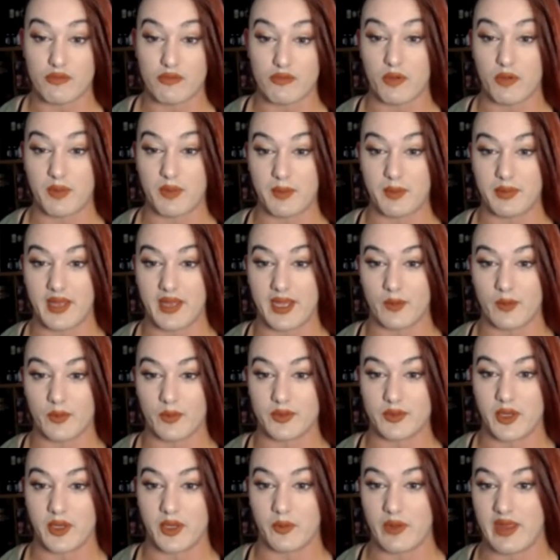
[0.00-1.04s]
a rugby player
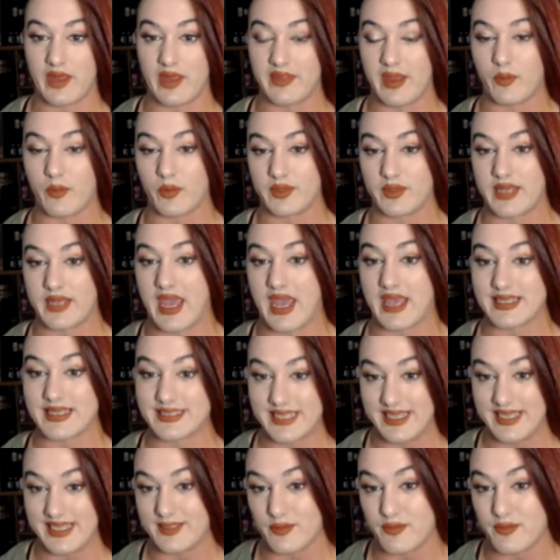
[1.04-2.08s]
would do, where they would get
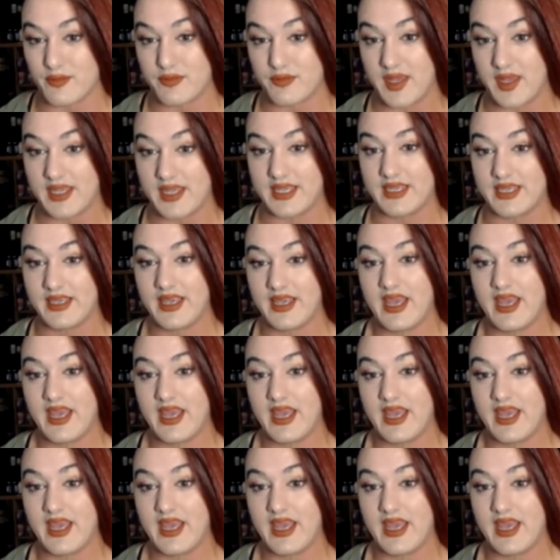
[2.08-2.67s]
season fit